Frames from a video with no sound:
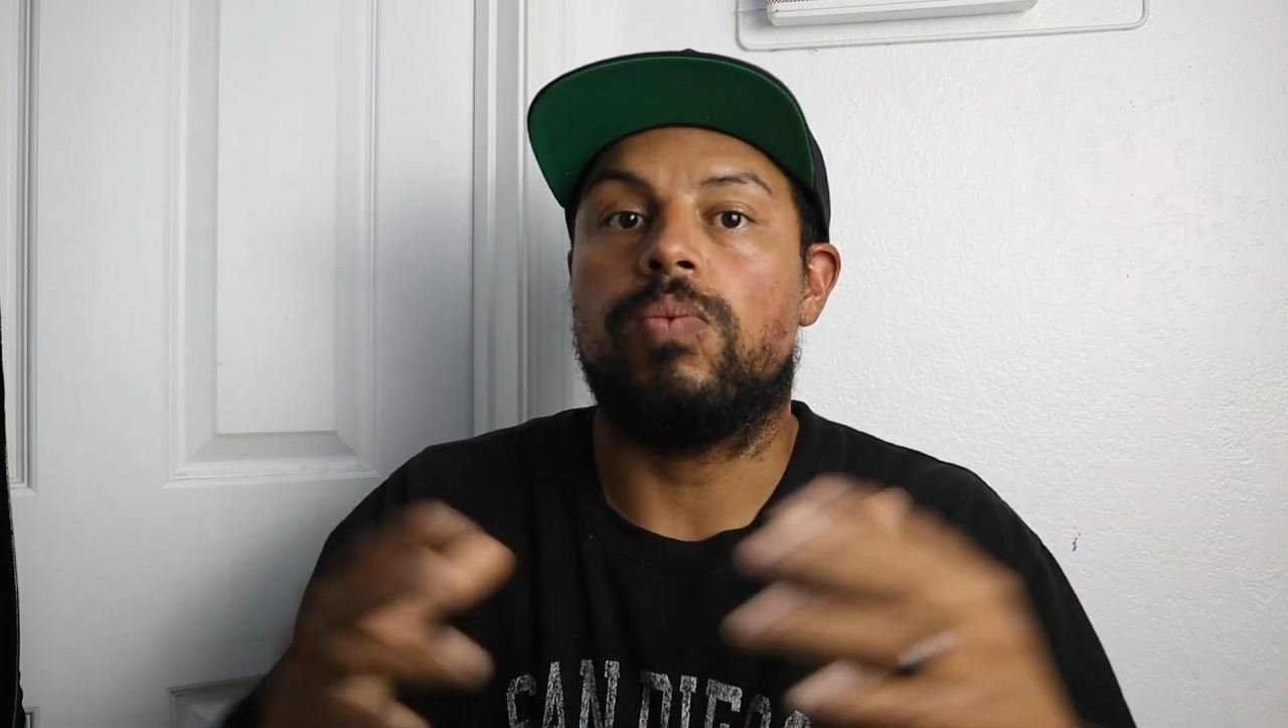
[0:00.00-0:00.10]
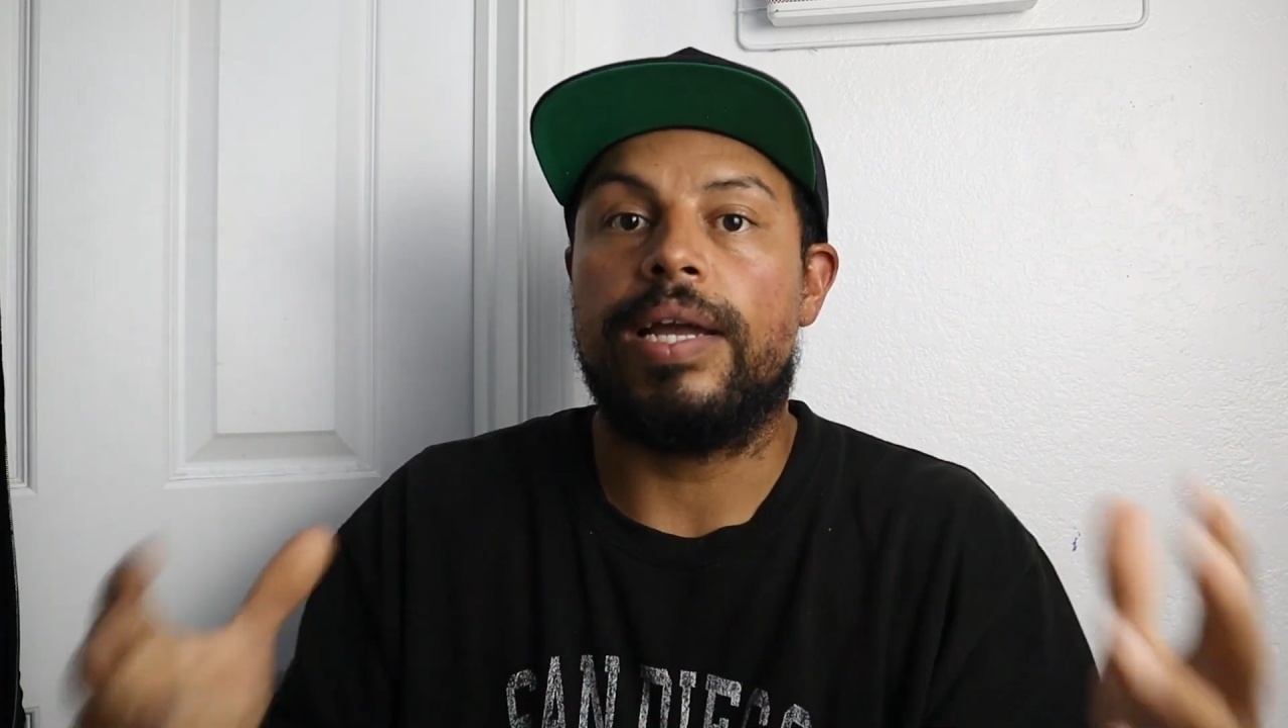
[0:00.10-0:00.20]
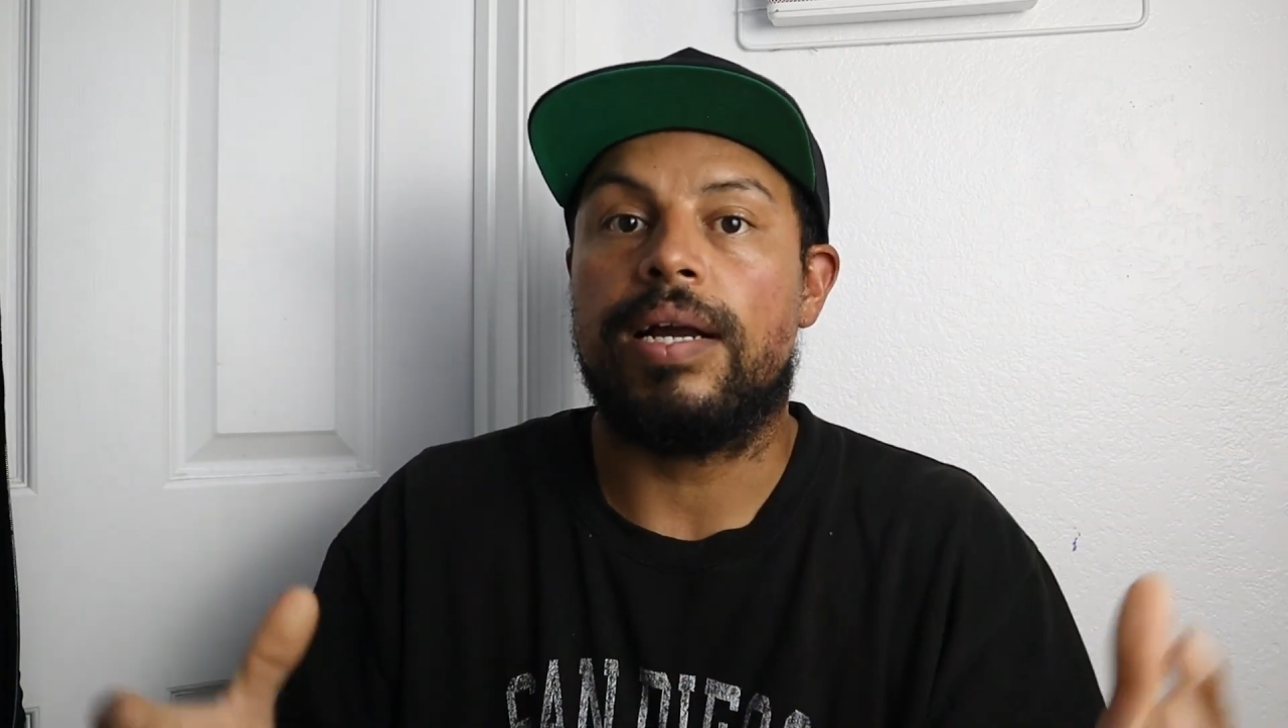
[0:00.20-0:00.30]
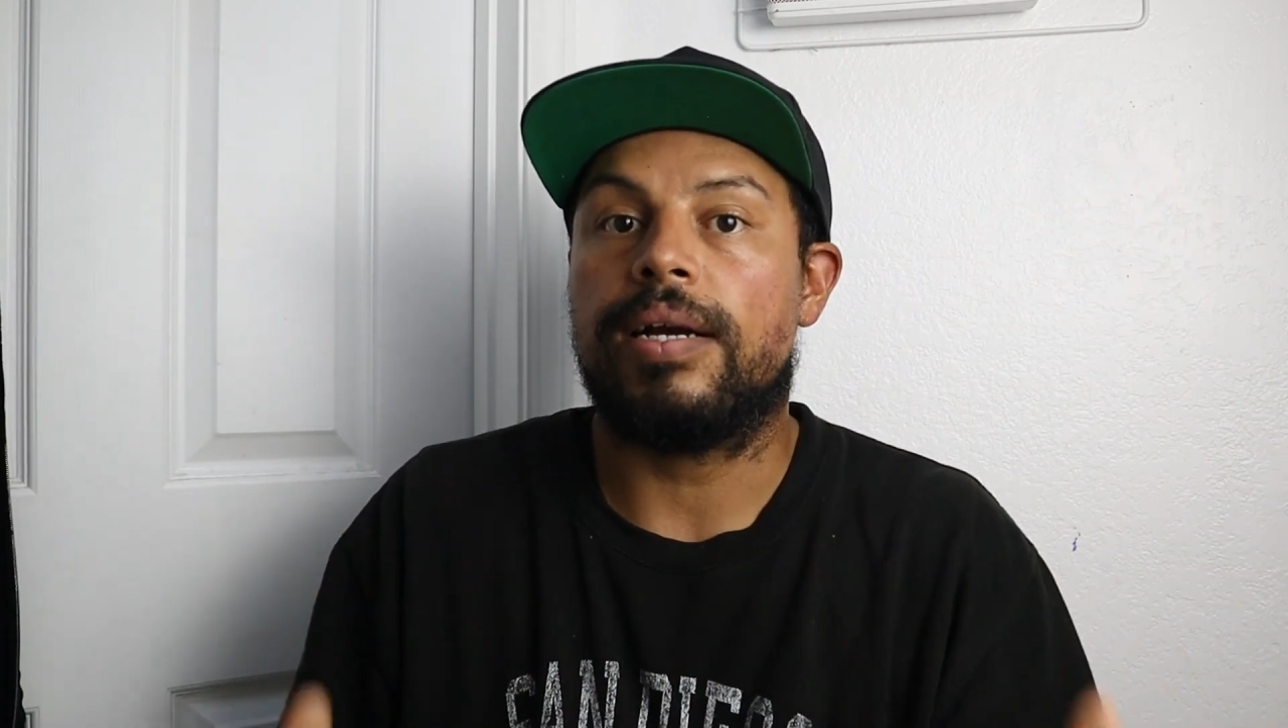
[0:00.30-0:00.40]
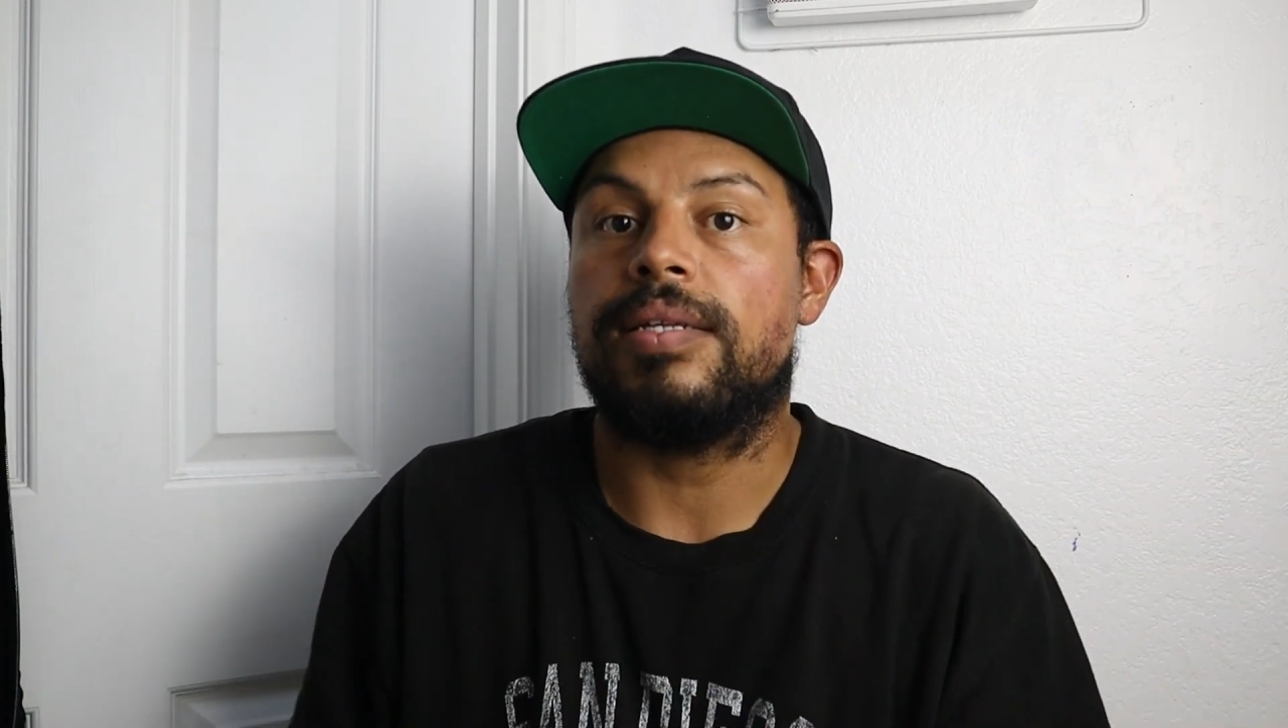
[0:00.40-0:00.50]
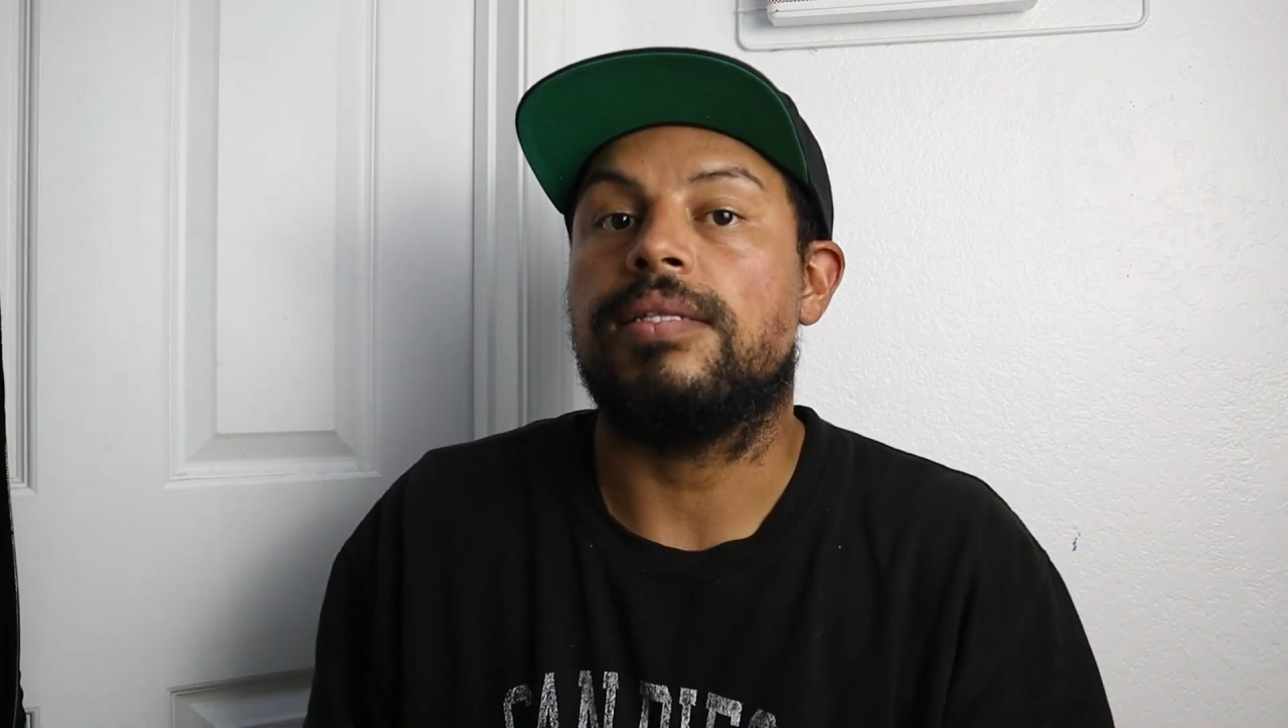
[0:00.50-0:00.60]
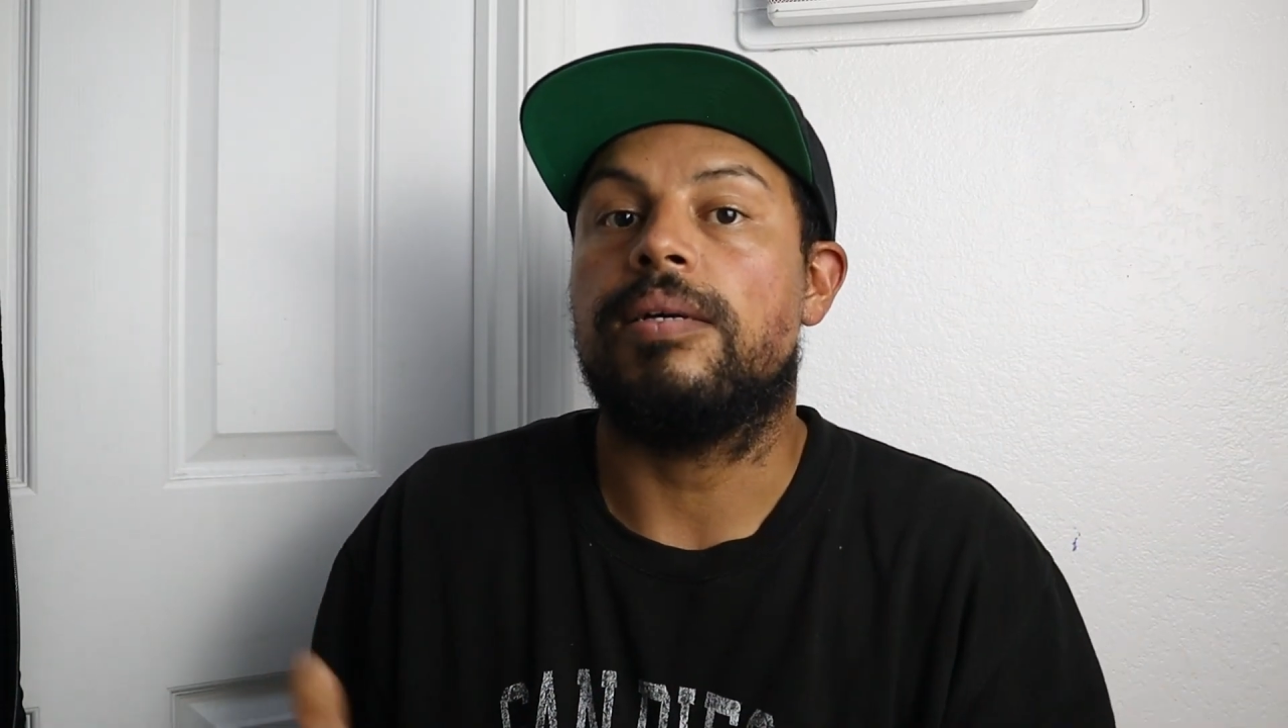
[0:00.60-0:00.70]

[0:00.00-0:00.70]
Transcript: way higher than